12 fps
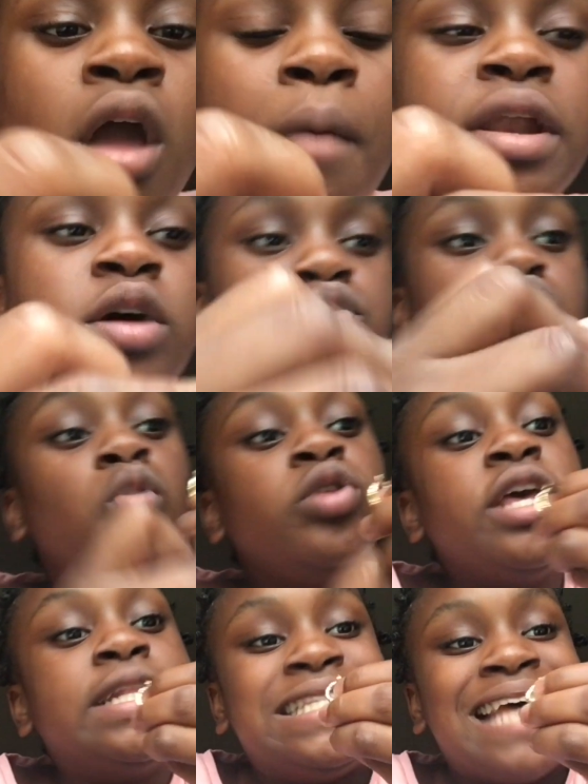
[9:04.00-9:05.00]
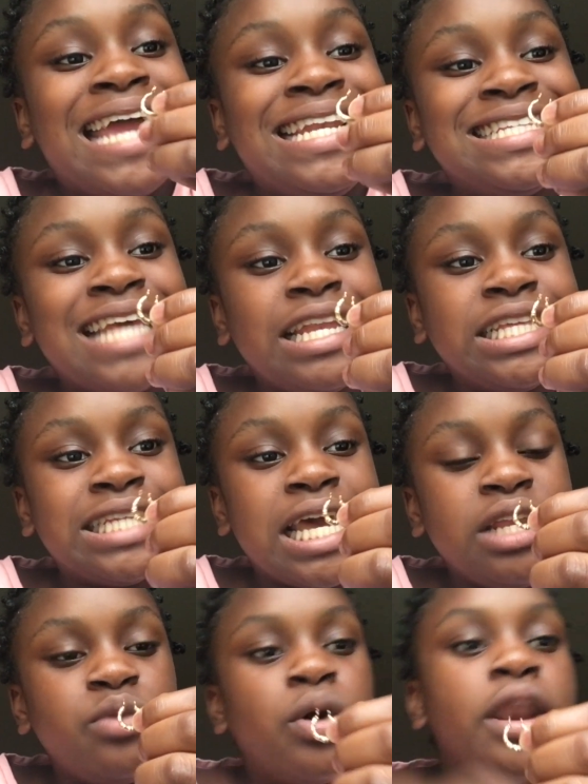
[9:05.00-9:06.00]
But it was only a
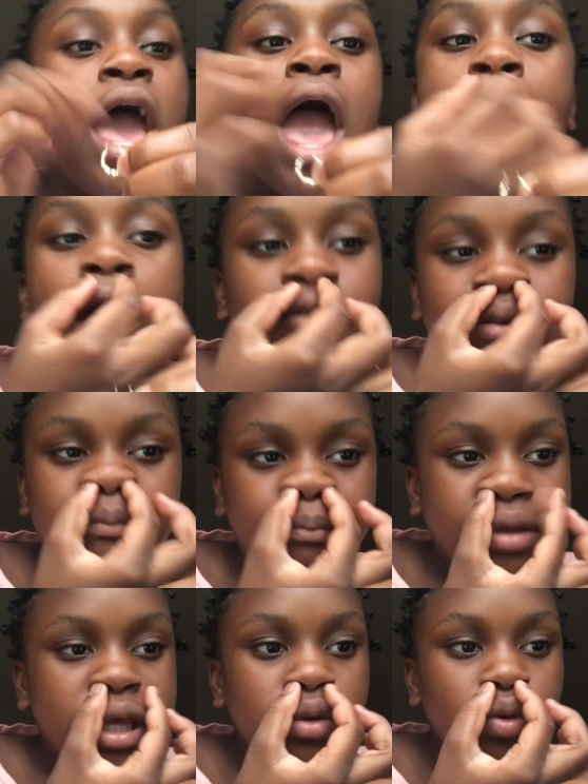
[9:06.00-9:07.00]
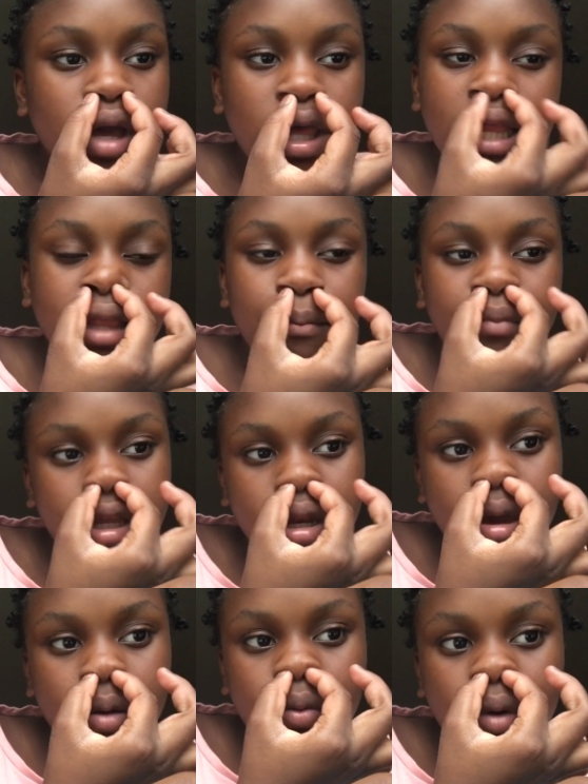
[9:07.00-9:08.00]
tiny one. However big, you could get the
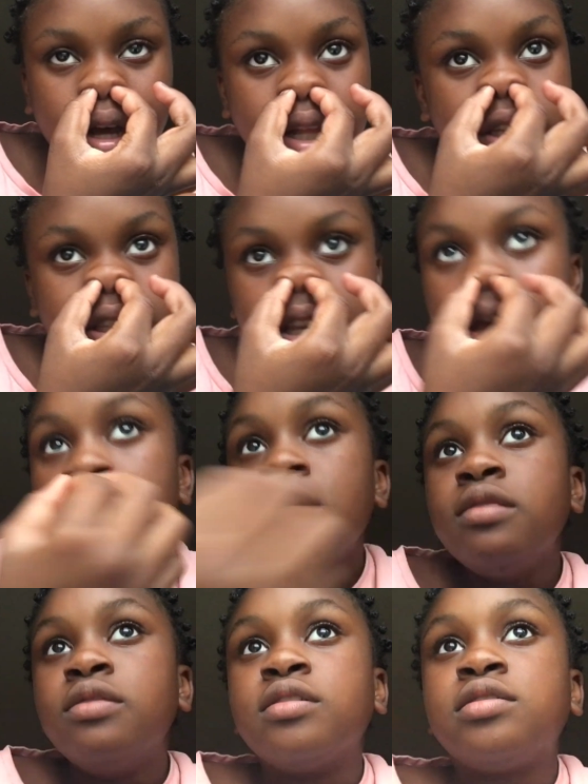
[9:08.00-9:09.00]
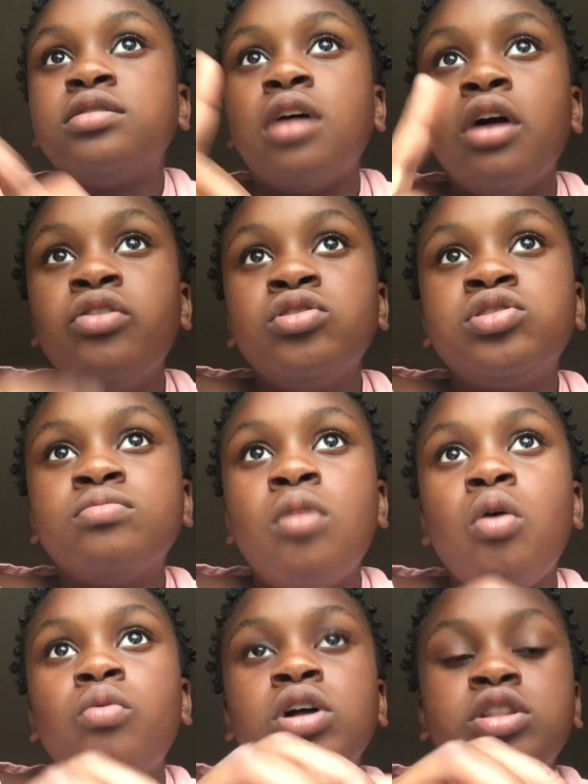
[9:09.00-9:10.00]
medium ones. There's other
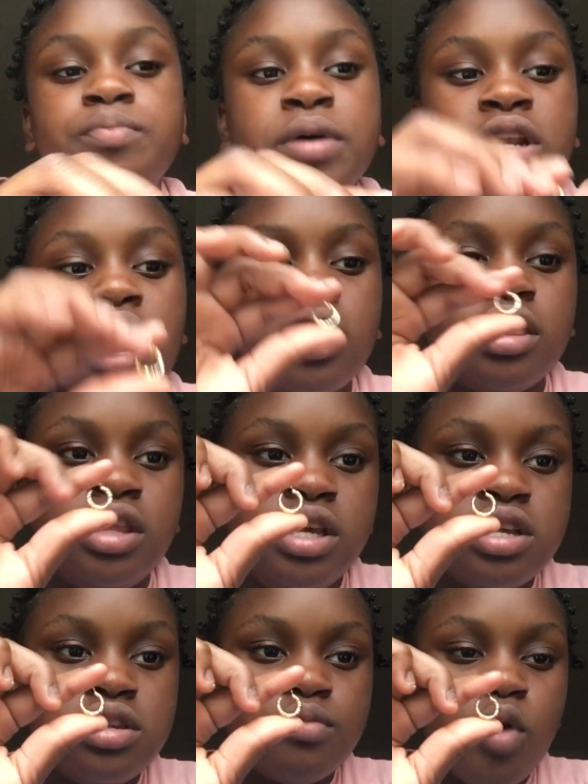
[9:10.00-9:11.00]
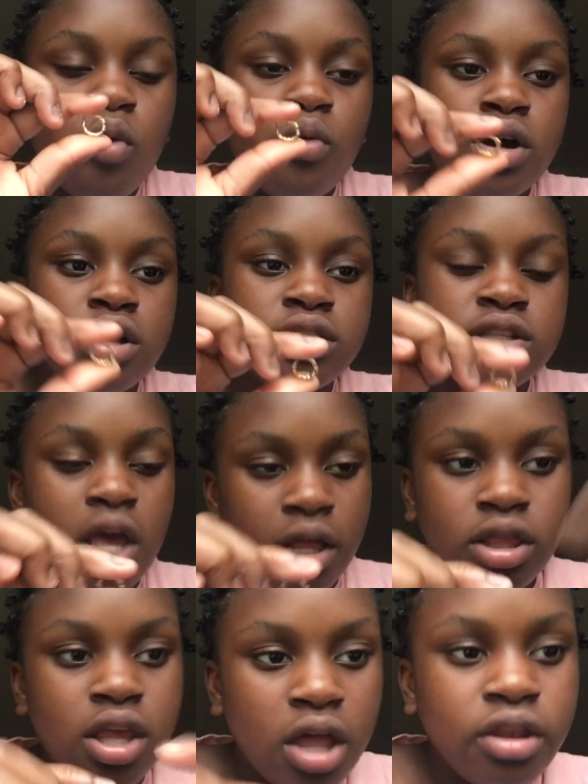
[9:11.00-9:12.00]
small ones, but not these small ones, like
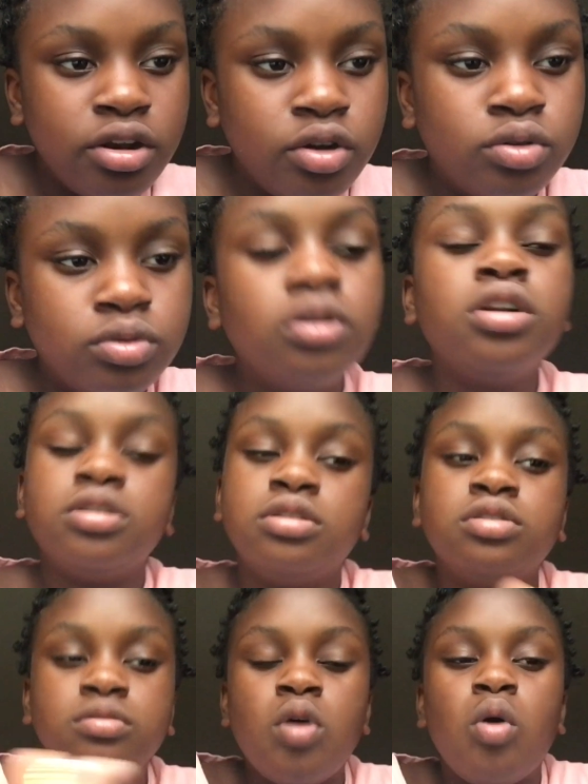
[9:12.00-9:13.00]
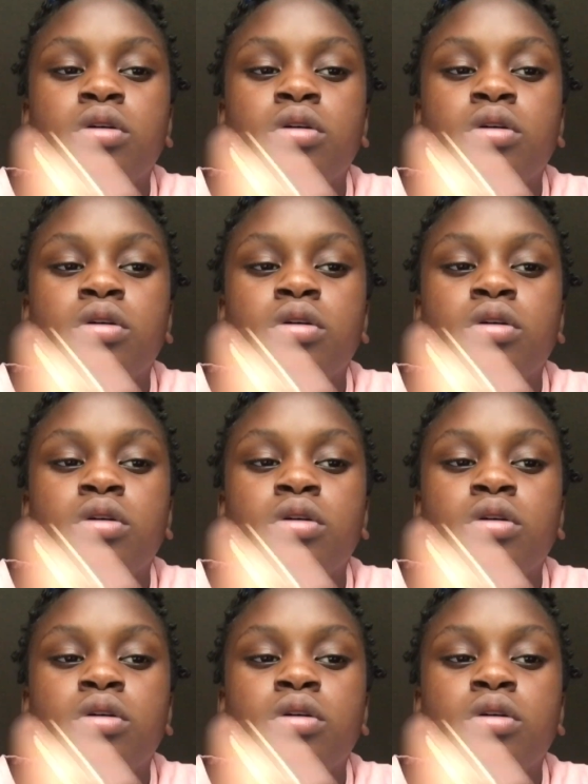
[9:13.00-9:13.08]
the small